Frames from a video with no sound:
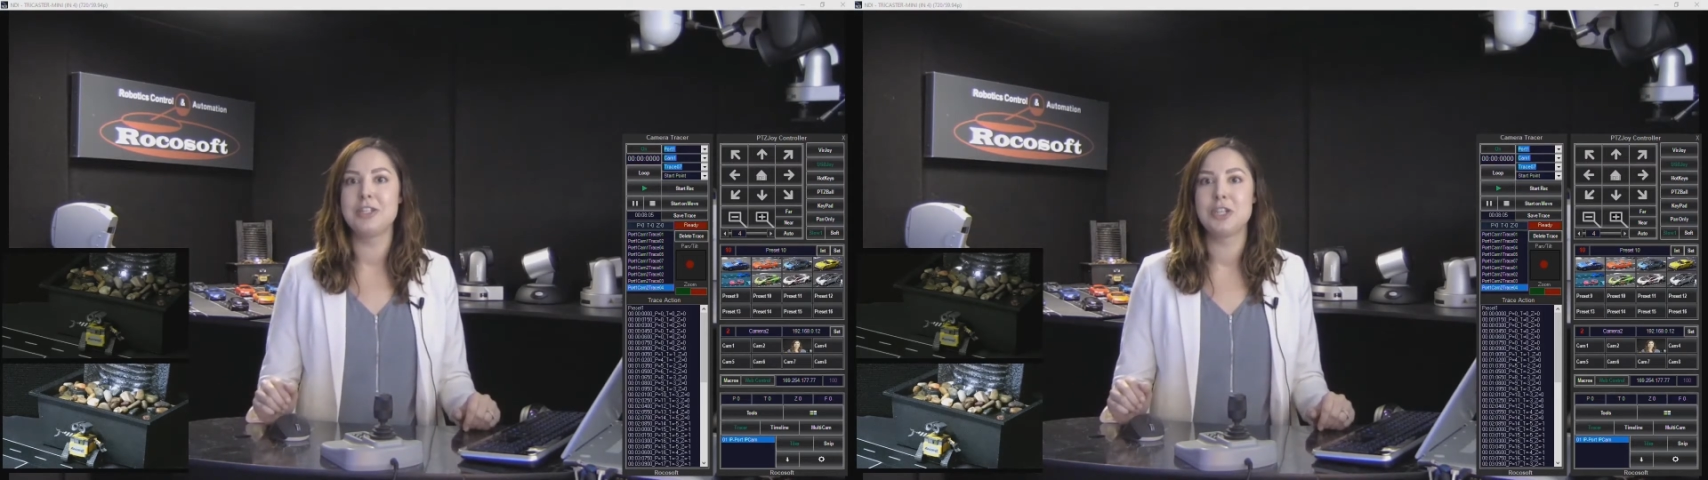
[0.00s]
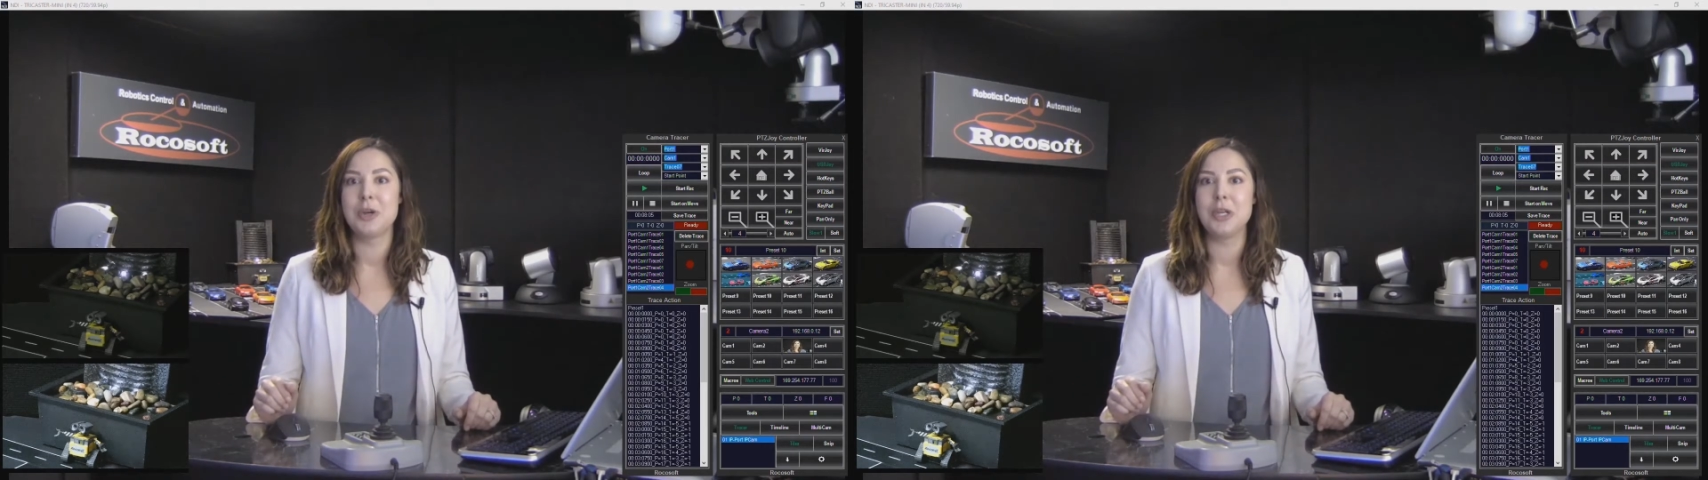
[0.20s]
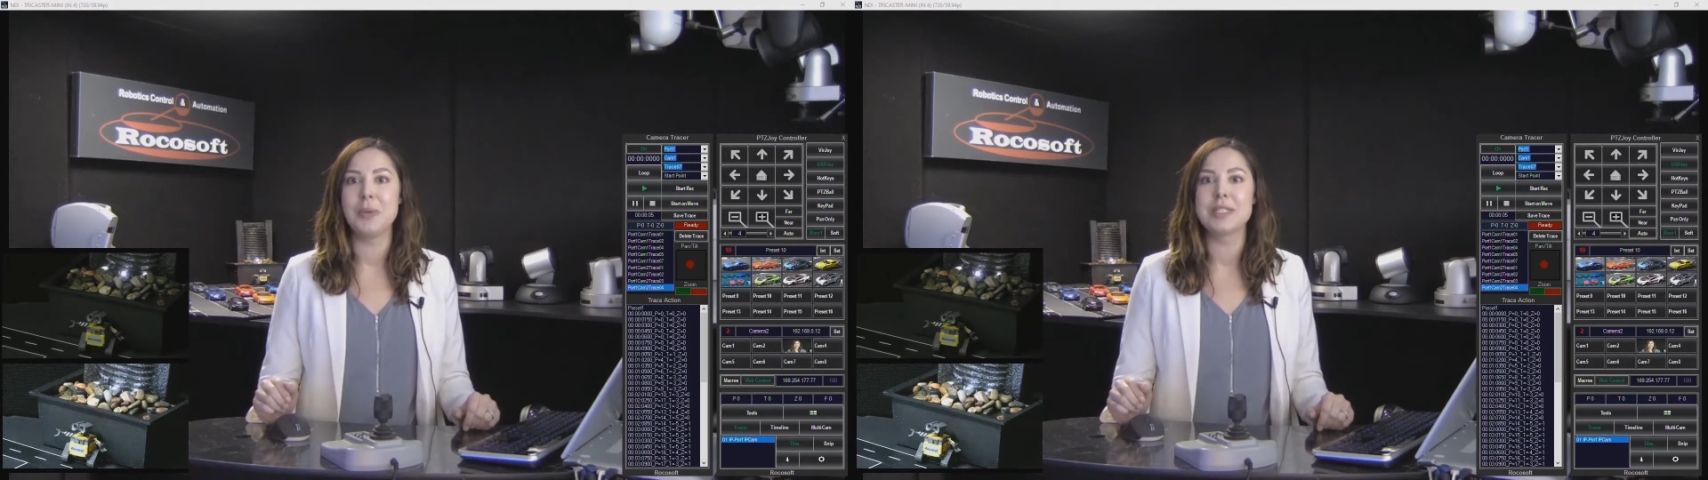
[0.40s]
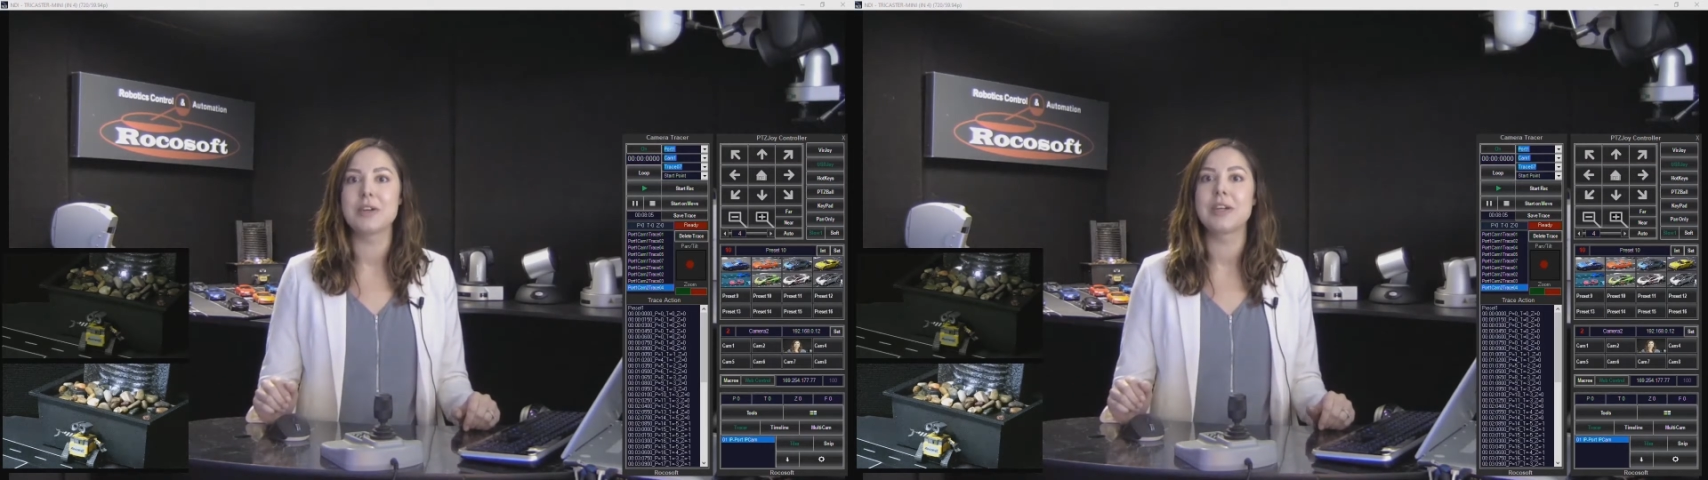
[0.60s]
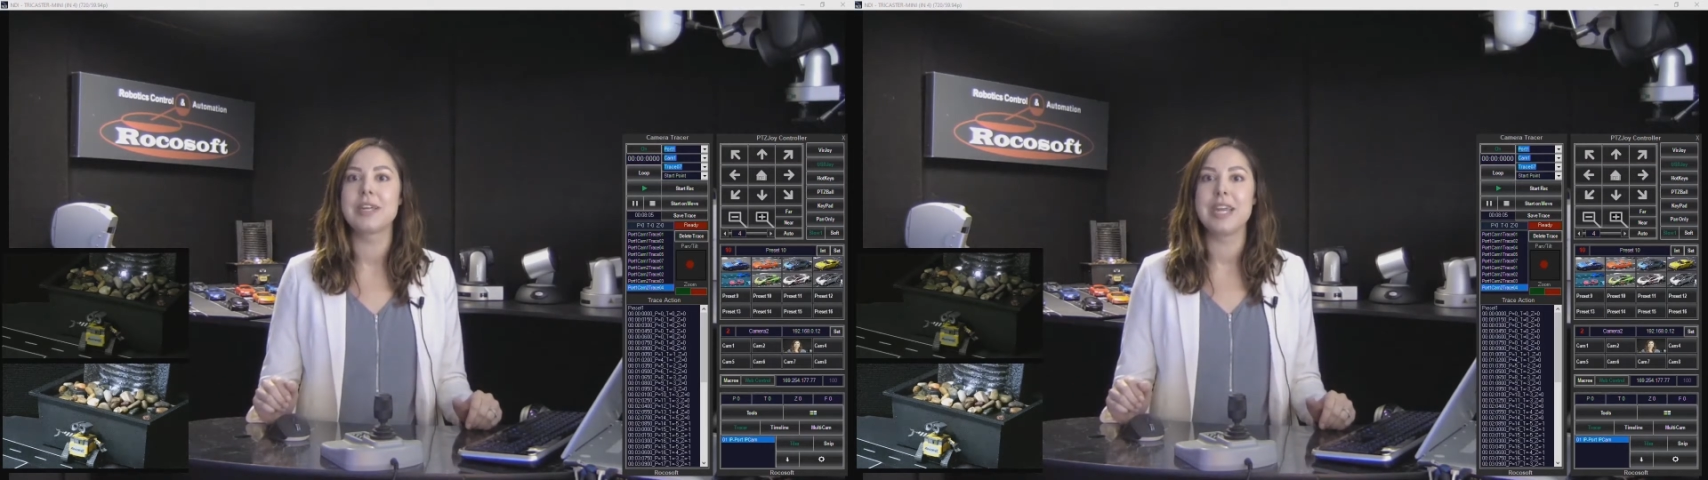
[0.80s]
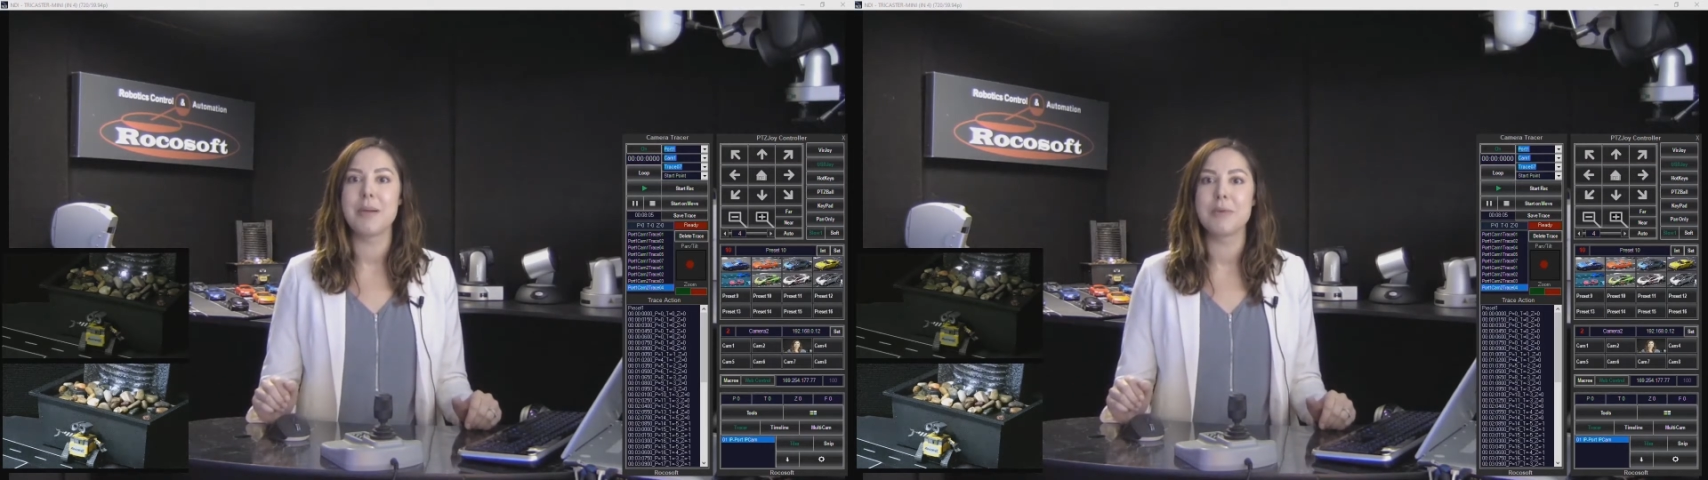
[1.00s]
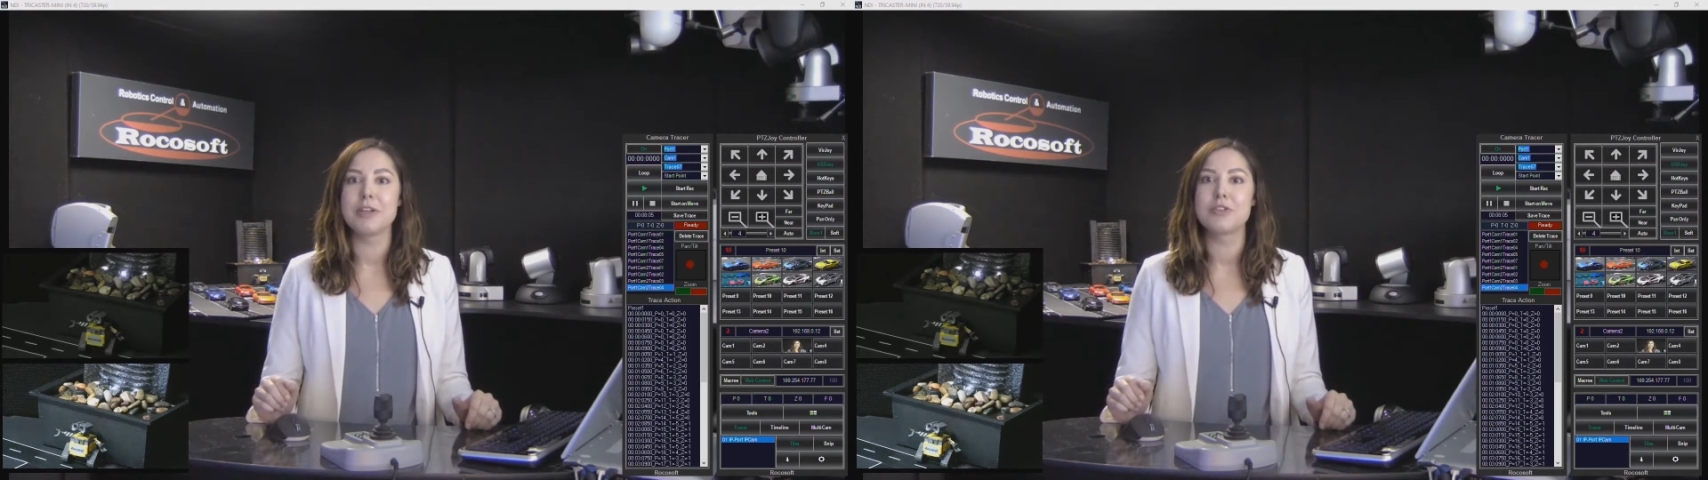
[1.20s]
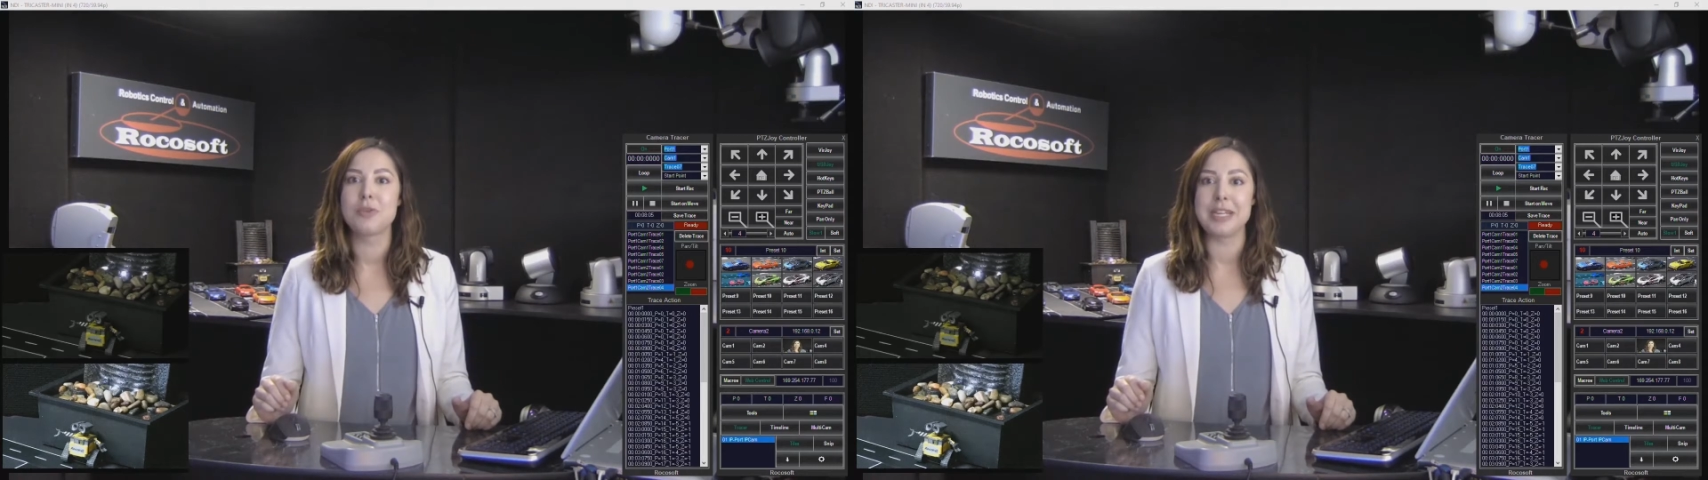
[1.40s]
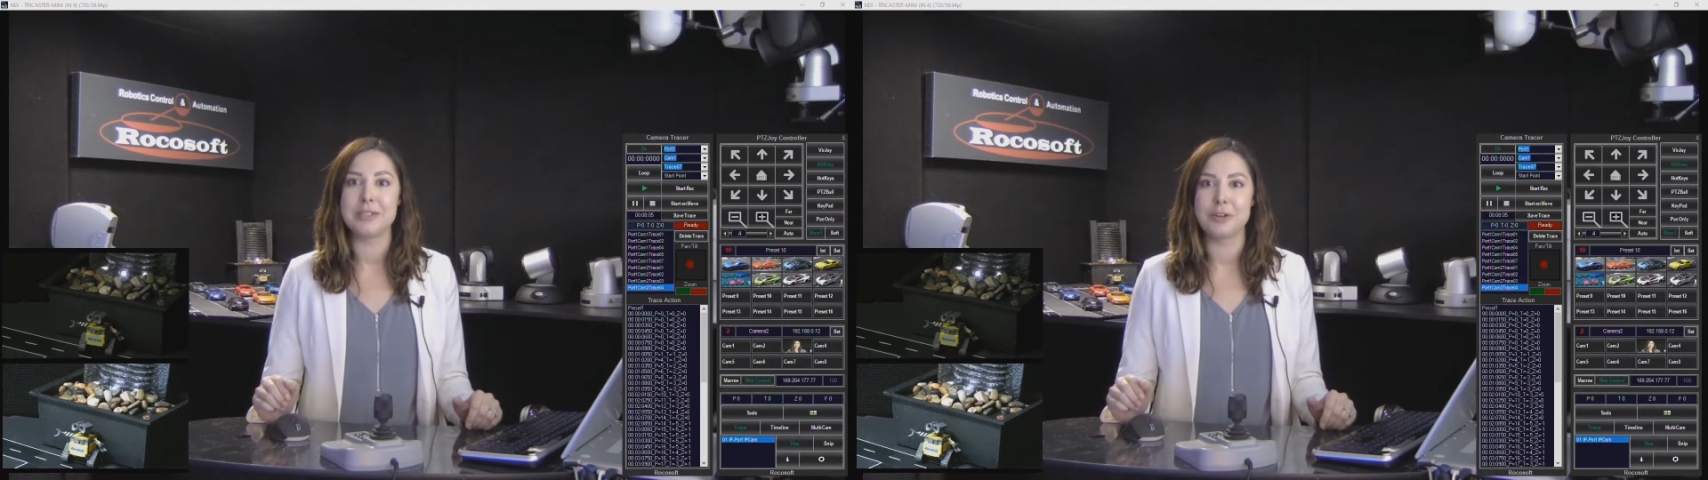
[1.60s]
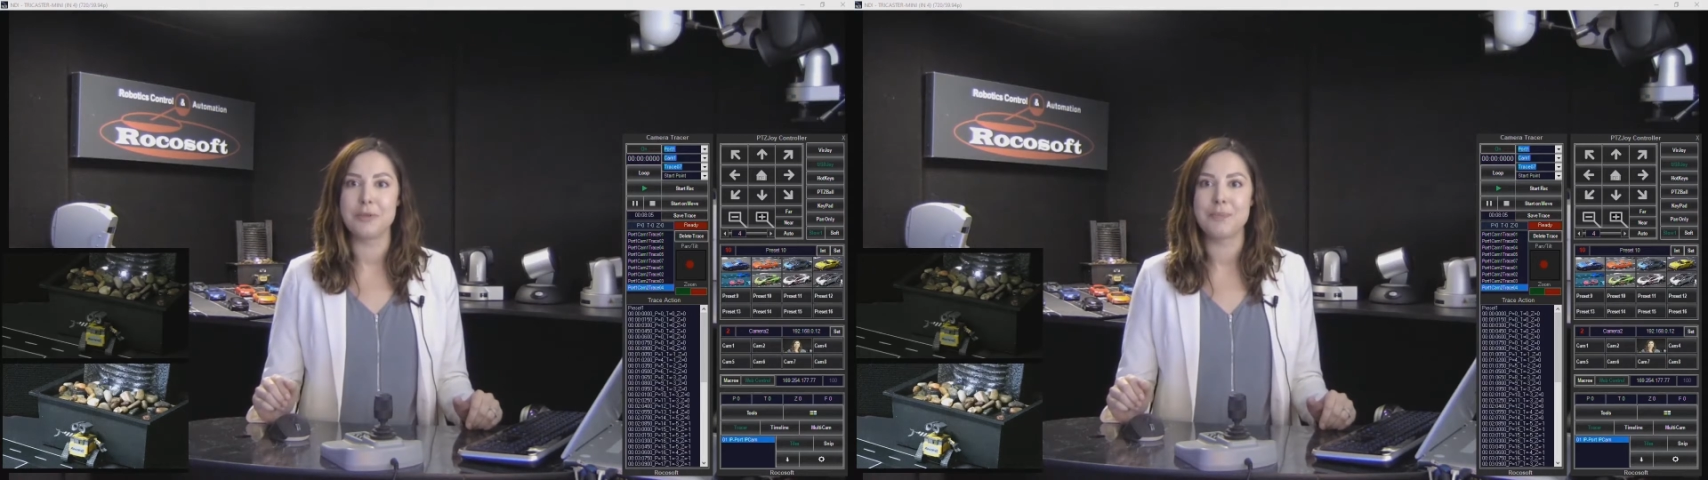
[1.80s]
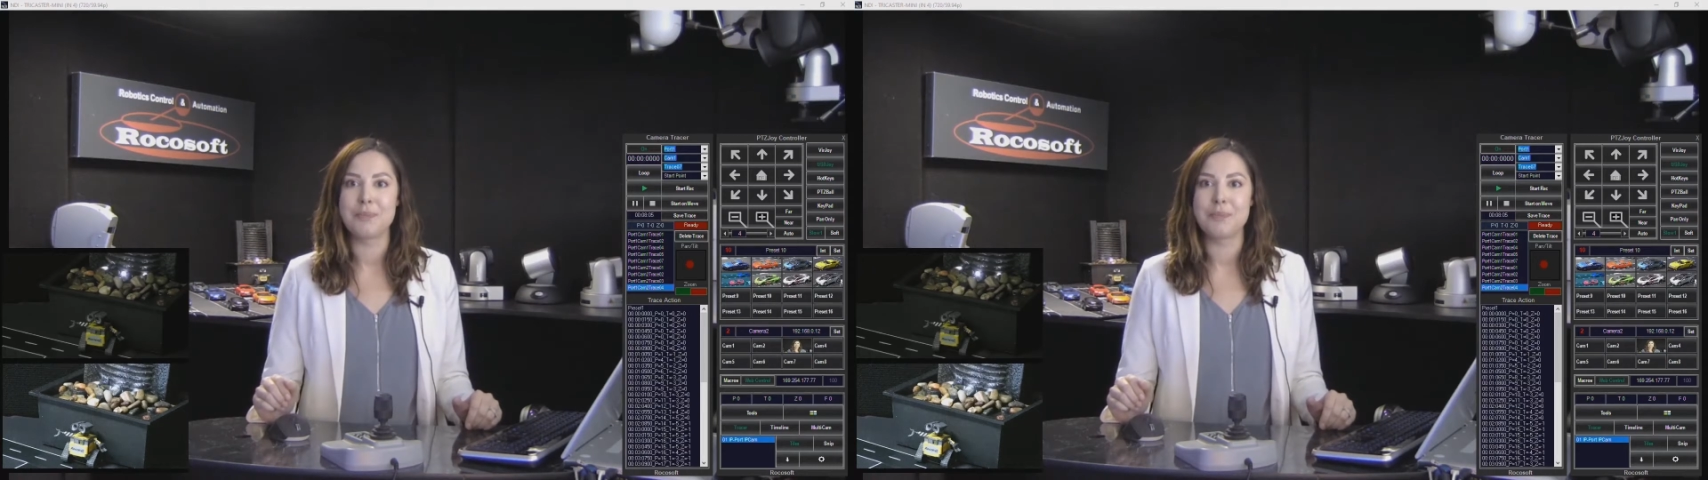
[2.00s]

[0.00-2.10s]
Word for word: to show you is our camera tracer.